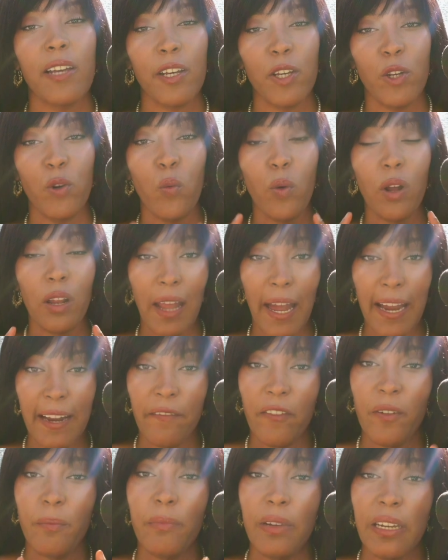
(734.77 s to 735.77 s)
that you would
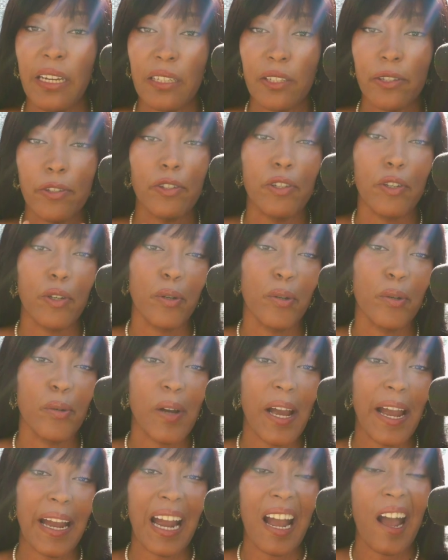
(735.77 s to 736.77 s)
like for me to
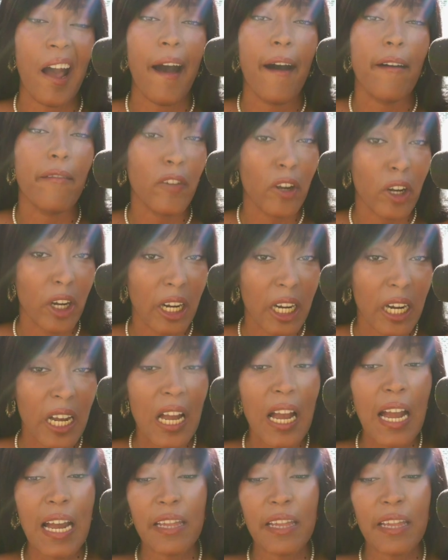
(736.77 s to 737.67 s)
do and cover,